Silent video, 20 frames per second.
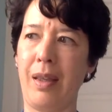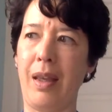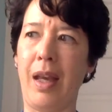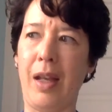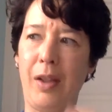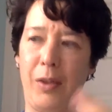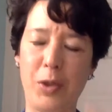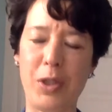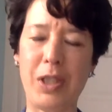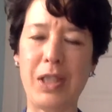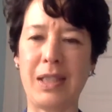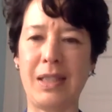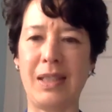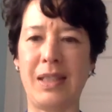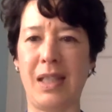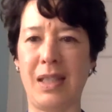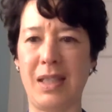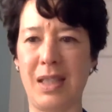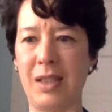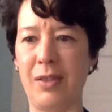allergies and
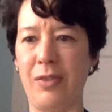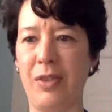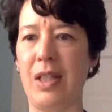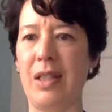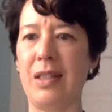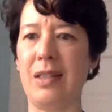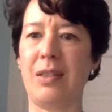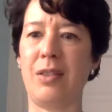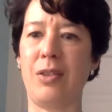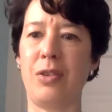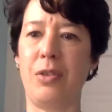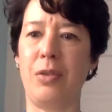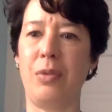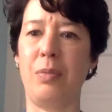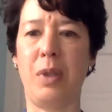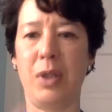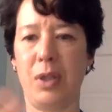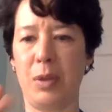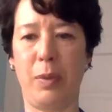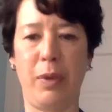sensitivities to
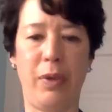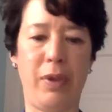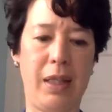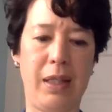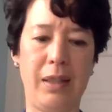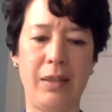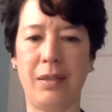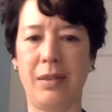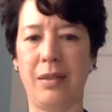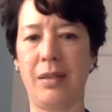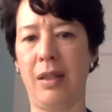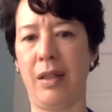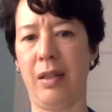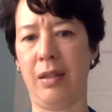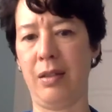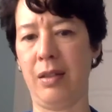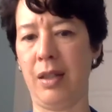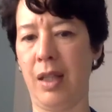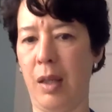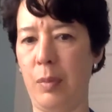multiple things,
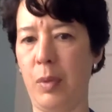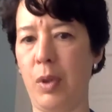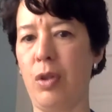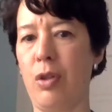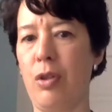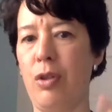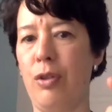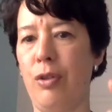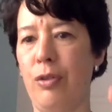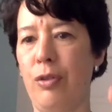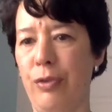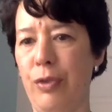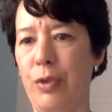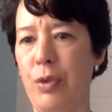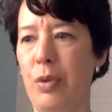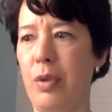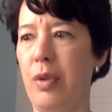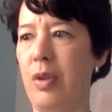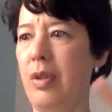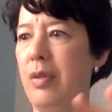chemical,
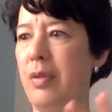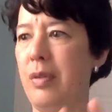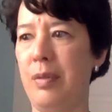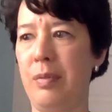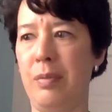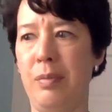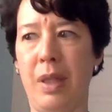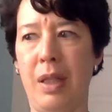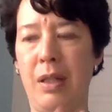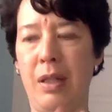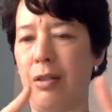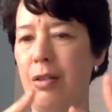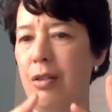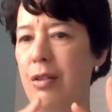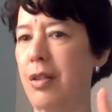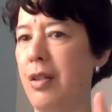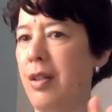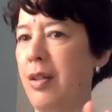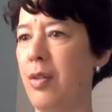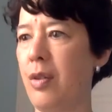food,
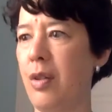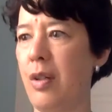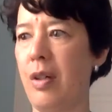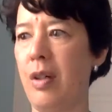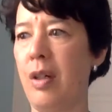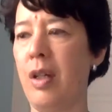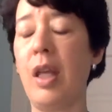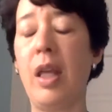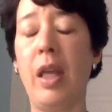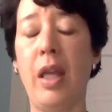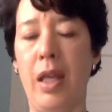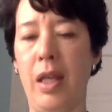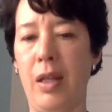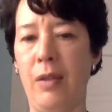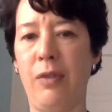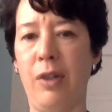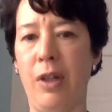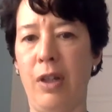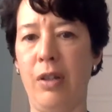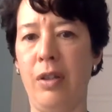medical, or
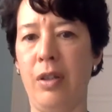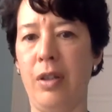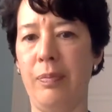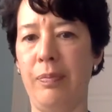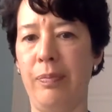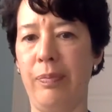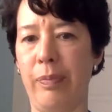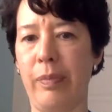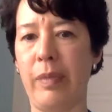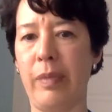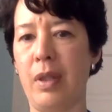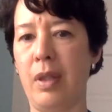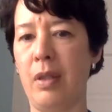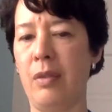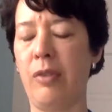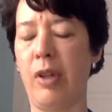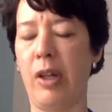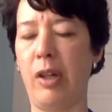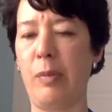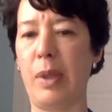
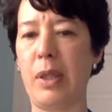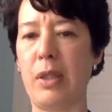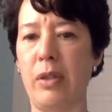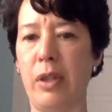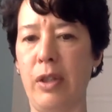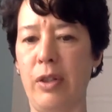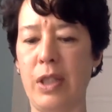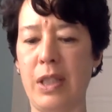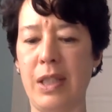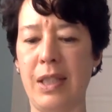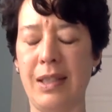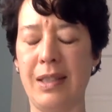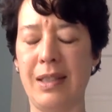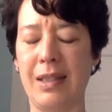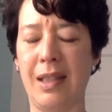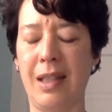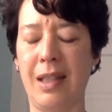environmental irritants.